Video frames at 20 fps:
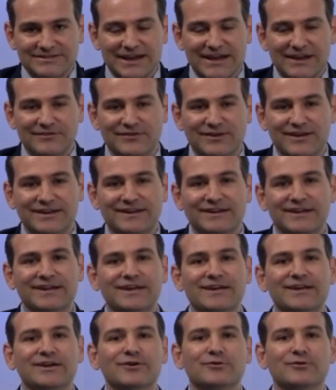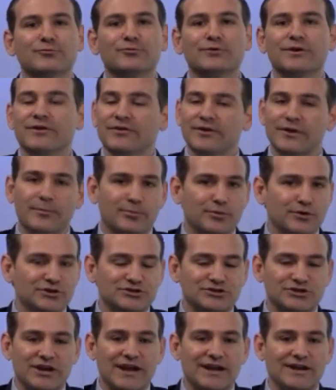David. Really
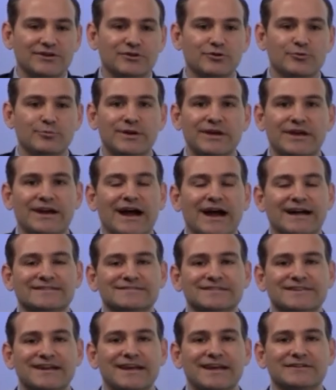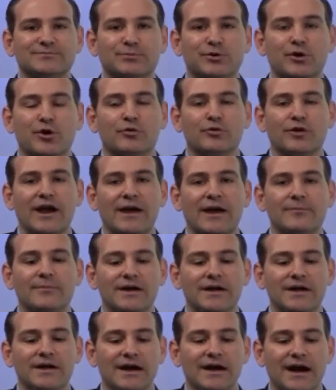appreciate you being on today's program.
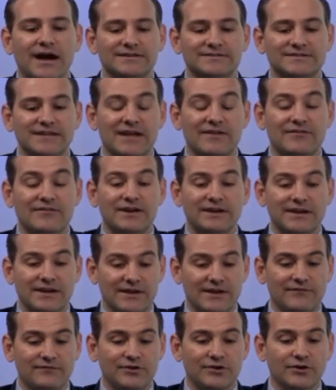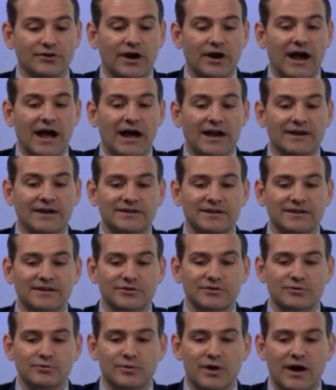David, if you're on, can
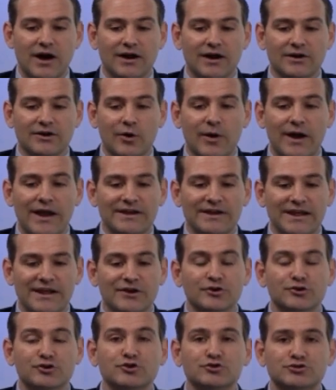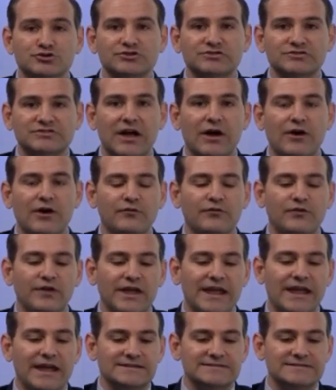you go ahead and introduce yourself
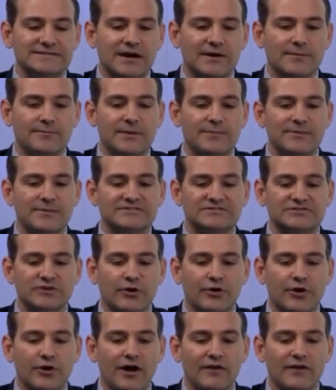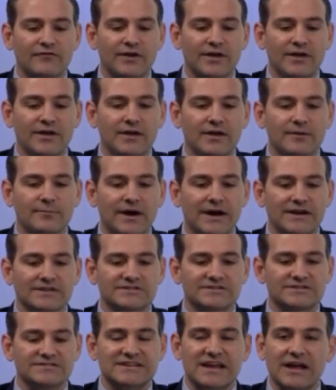and maybe start off by
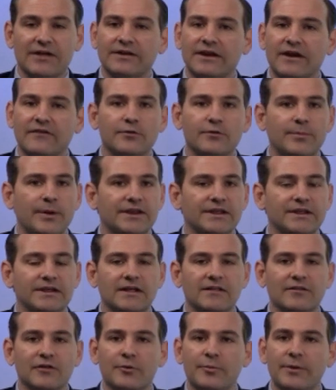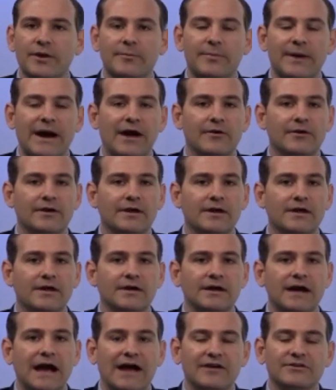just telling everybody a little bit about
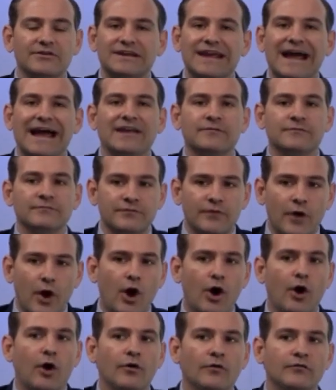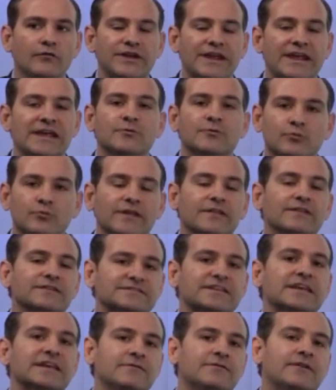how you got involved in real
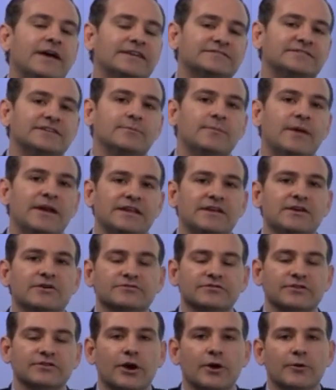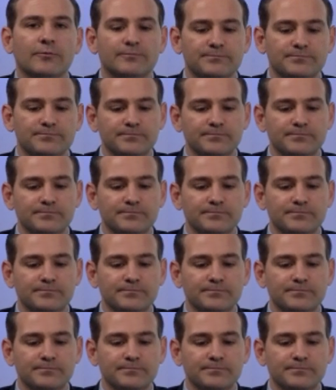estate investing many years ago?